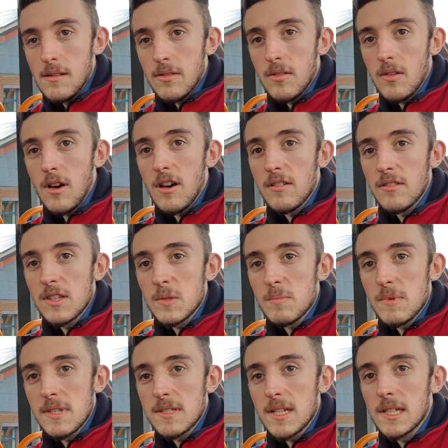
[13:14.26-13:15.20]
that's
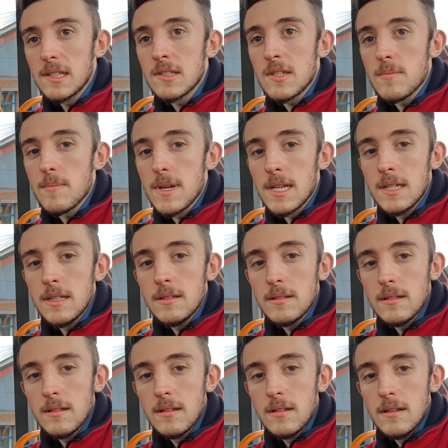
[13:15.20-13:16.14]
been said to me,
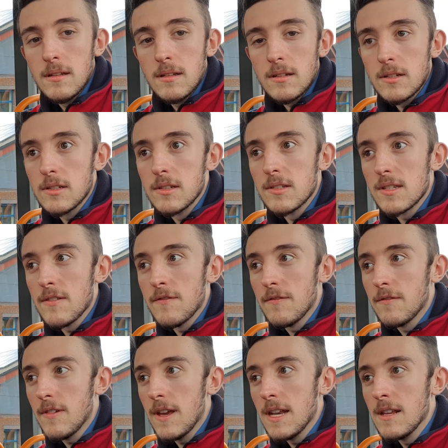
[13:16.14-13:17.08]
because
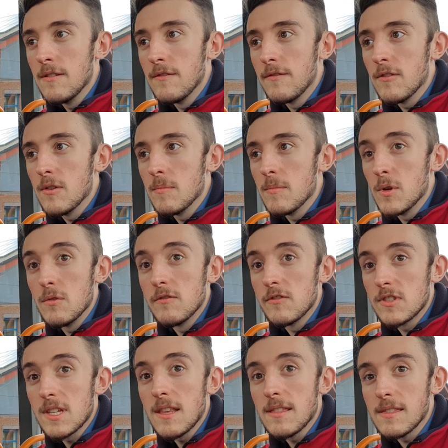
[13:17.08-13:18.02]
if any of them who've
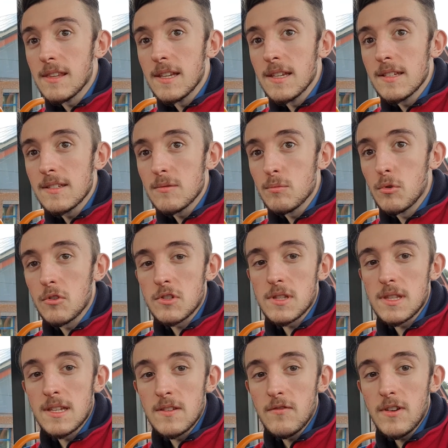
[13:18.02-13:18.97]
said this watch
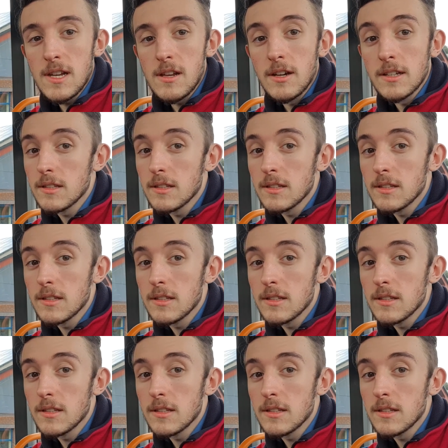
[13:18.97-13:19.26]
this video,